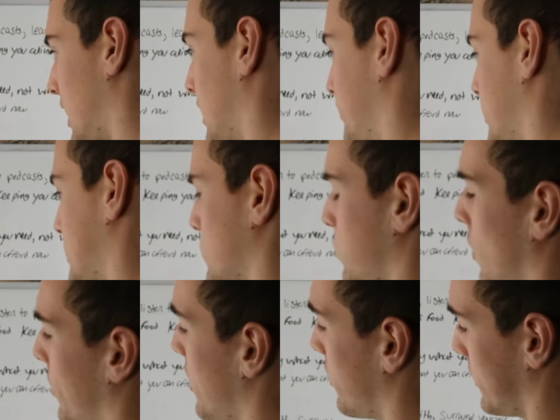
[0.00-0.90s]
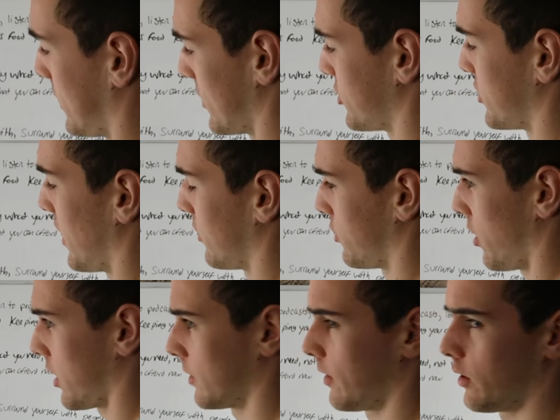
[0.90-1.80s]
Uh, this is one we already touched on,
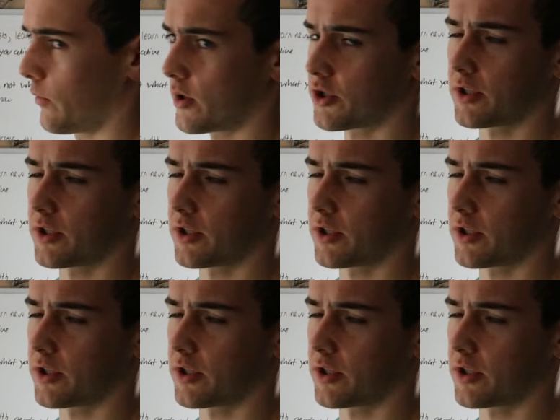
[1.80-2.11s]
talking about